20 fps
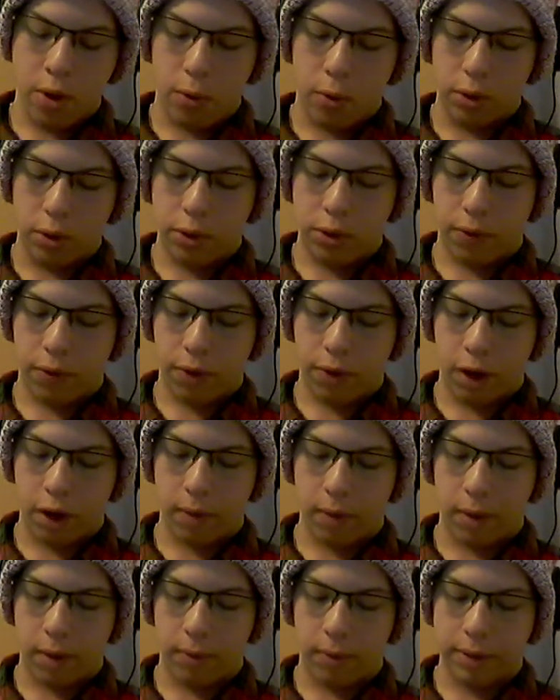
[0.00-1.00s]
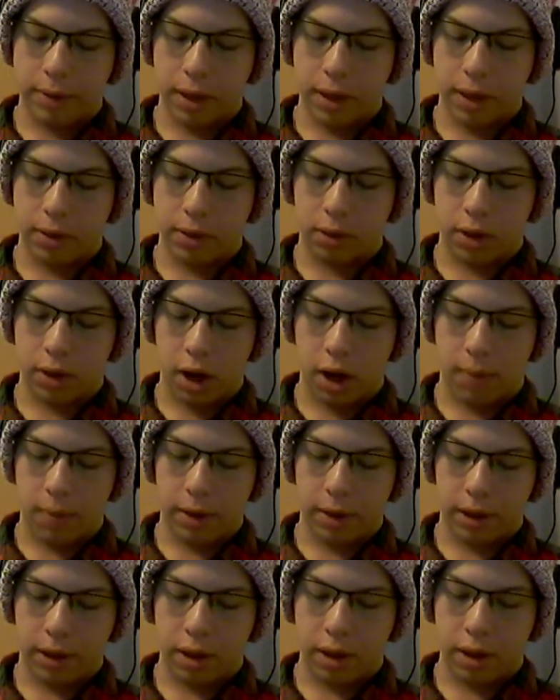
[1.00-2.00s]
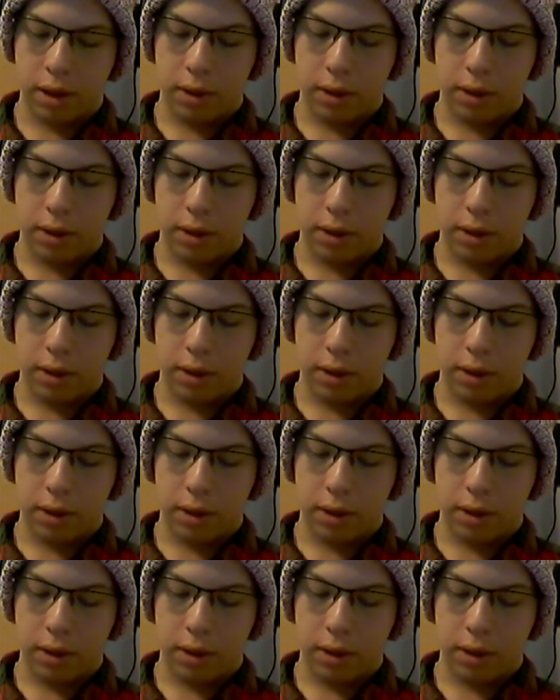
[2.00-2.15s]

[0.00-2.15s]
Once you've thought about a potential topic,